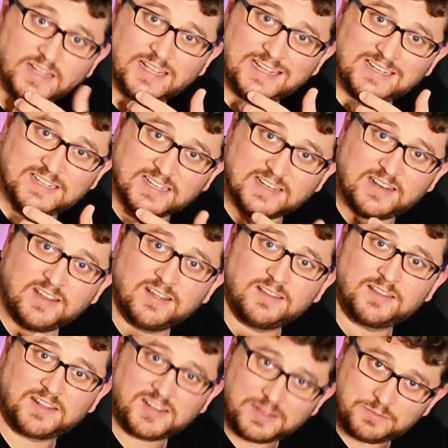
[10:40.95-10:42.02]
He did
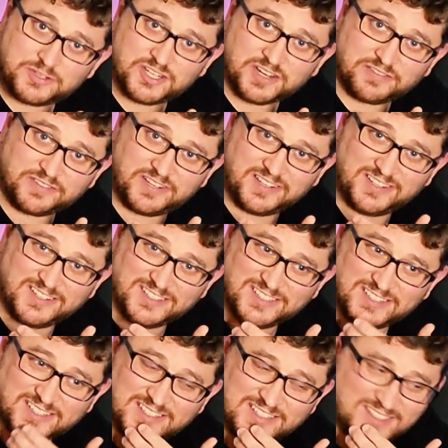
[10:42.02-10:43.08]
the clip shift.
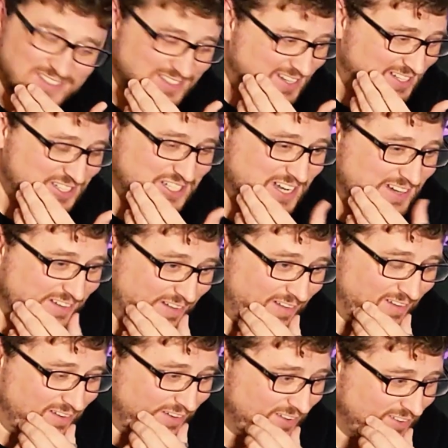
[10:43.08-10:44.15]
It's not Chad
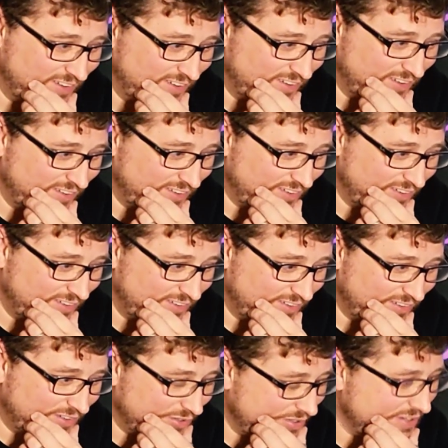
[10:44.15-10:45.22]
Long.
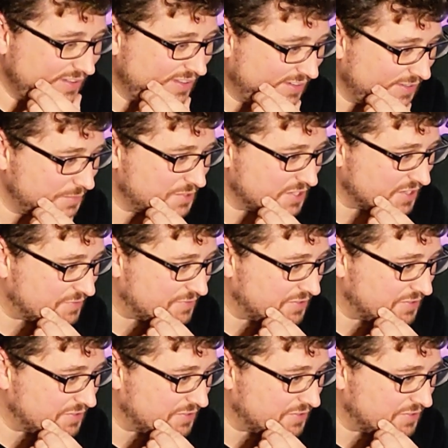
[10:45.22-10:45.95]
Who did the clip shift?